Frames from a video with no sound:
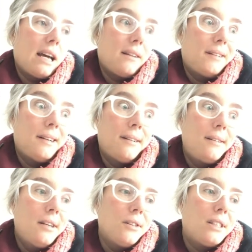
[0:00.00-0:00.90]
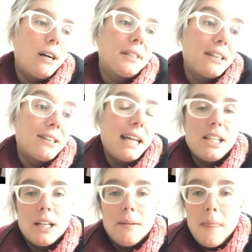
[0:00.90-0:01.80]
of
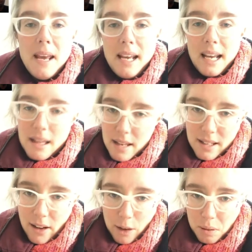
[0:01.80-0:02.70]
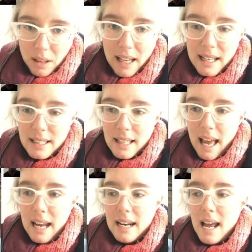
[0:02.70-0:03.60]
self-segregation in this other place,
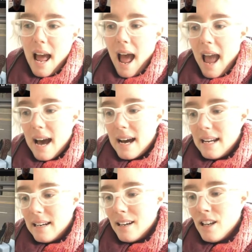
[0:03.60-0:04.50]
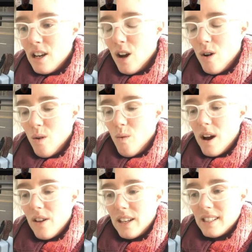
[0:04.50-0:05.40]
and
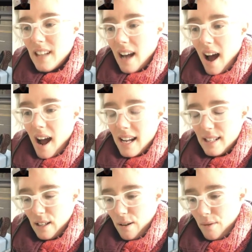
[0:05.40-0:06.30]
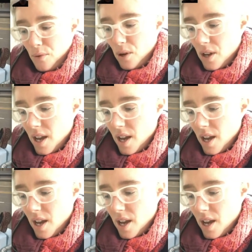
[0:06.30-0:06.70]
what are the signs of